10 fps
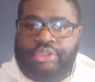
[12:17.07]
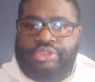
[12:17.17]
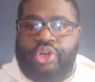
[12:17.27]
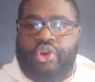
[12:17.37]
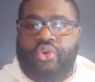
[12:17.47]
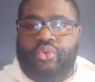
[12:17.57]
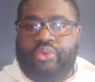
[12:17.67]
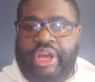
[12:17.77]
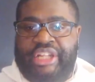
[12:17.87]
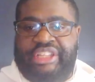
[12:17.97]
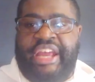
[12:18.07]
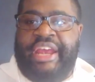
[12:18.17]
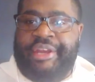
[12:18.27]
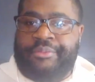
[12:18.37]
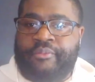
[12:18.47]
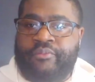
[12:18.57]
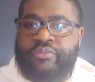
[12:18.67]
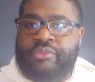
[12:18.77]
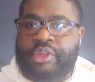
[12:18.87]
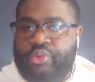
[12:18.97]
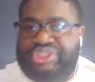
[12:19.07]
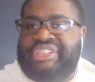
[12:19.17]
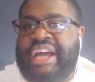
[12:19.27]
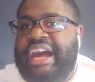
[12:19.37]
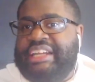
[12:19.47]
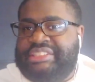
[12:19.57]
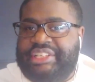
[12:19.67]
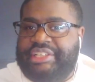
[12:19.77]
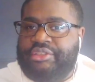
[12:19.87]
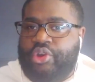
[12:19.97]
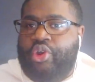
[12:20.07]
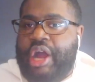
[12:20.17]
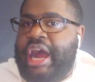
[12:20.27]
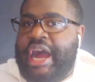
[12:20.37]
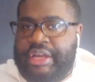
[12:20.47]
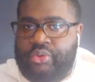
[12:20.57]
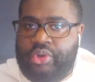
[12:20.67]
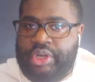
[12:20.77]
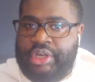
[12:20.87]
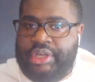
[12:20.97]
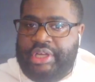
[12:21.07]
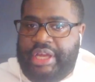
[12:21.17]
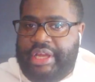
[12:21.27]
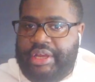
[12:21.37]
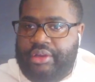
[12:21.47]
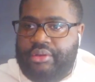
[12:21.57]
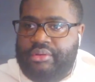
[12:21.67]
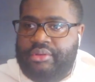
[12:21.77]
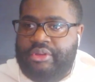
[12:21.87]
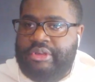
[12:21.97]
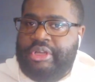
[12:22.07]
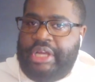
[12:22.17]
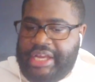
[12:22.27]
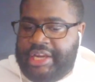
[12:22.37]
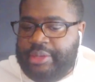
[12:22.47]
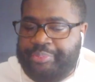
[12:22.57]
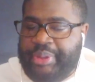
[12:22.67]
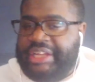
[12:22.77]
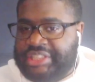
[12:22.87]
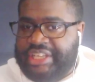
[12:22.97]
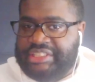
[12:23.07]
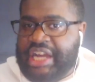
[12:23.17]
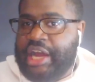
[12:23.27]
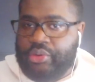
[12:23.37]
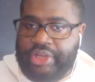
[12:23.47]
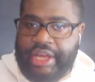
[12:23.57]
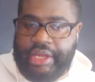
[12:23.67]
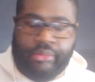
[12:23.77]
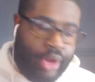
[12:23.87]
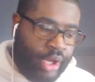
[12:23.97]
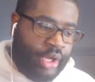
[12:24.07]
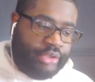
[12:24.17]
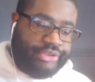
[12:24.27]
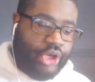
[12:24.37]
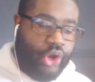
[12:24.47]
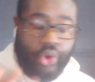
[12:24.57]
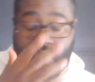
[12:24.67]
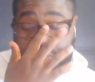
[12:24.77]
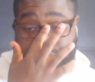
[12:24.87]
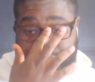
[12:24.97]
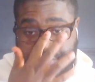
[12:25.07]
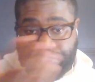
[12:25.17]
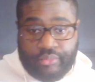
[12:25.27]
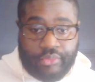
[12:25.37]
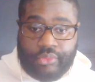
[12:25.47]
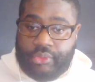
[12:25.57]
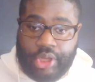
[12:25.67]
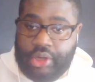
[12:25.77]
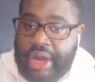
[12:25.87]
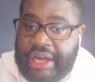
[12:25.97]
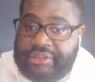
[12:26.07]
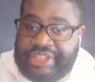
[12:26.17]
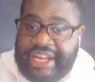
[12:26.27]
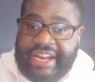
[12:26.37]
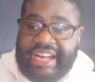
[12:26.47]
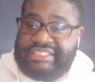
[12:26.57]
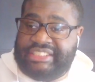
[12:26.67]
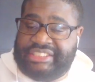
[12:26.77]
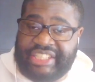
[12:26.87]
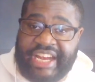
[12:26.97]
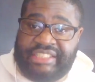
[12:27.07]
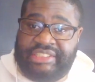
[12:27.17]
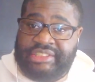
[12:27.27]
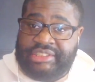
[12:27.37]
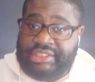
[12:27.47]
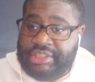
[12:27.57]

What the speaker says: So, and then Wisconsin or Iowa in the Big Ten title game. So, Ohio State has its chances.